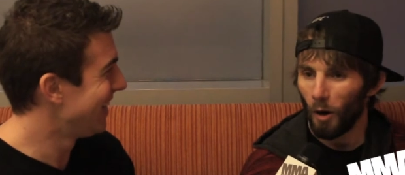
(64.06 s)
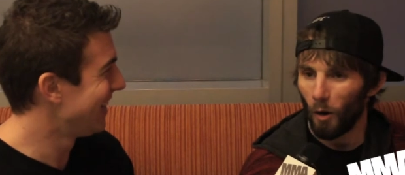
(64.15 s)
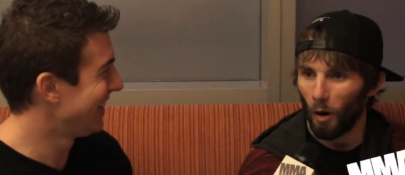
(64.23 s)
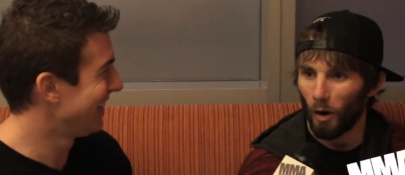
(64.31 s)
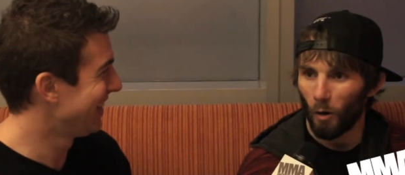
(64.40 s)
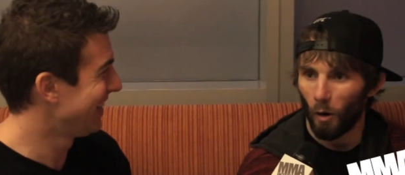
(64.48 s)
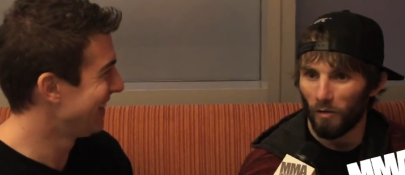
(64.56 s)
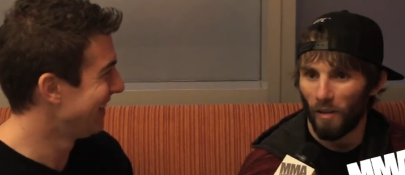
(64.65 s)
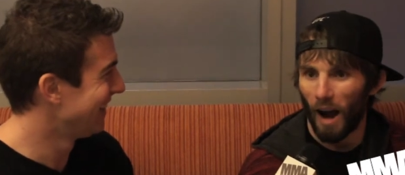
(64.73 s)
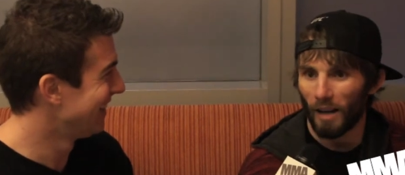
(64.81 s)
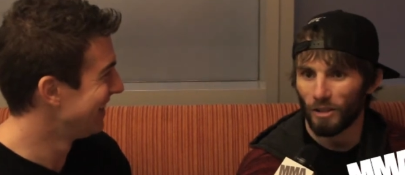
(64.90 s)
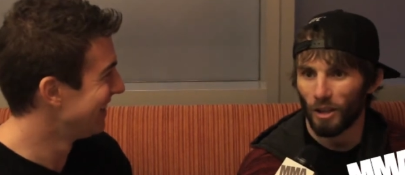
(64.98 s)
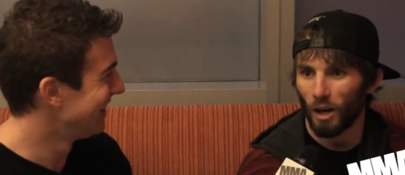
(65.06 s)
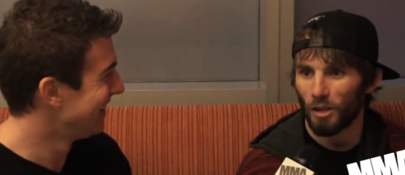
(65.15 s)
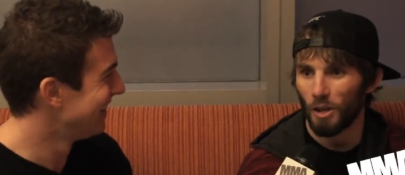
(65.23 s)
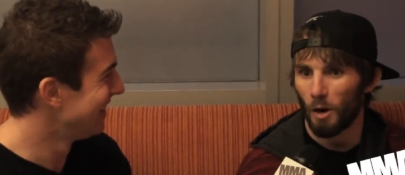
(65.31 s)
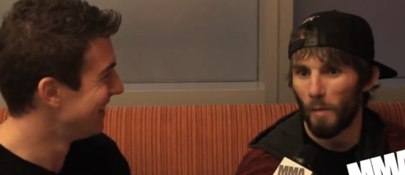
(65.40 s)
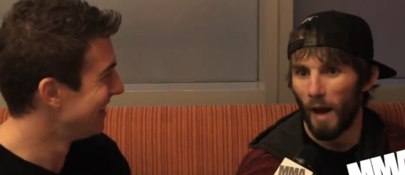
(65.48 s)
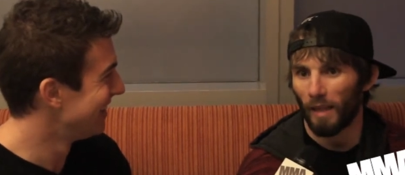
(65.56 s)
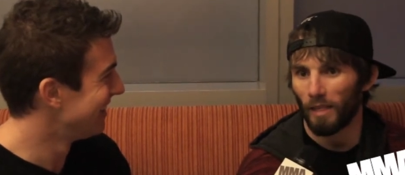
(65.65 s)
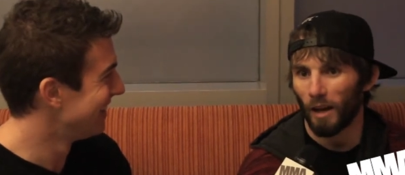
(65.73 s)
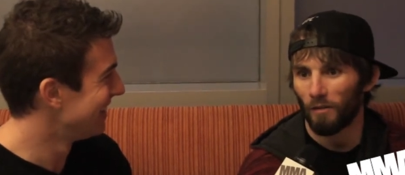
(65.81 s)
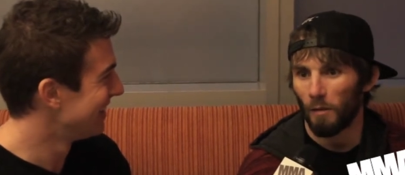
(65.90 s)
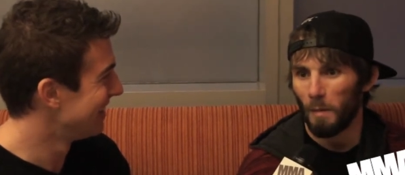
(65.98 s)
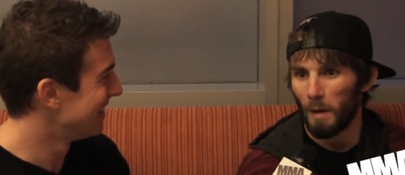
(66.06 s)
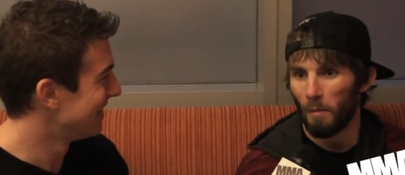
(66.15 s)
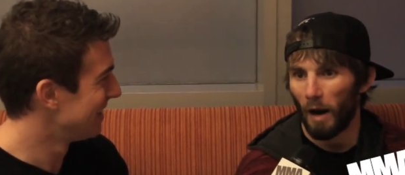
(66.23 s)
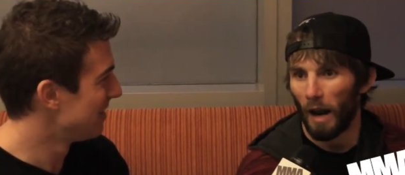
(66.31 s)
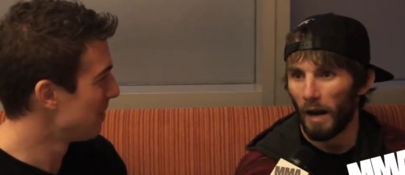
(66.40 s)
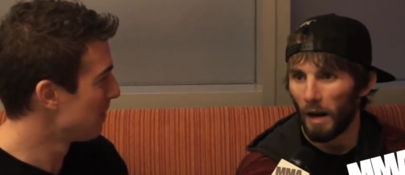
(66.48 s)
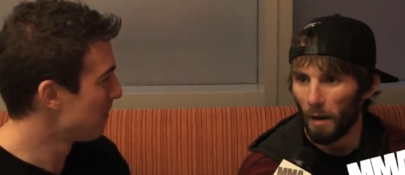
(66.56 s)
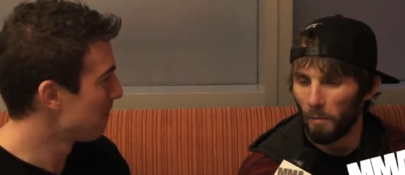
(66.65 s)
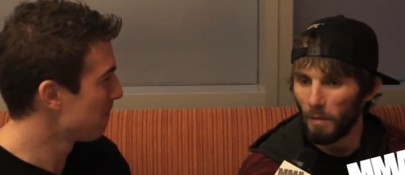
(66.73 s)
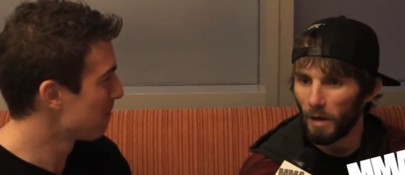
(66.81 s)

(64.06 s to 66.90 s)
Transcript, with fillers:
Speaker 1: or, or cards that are bad luck for me, but I ended up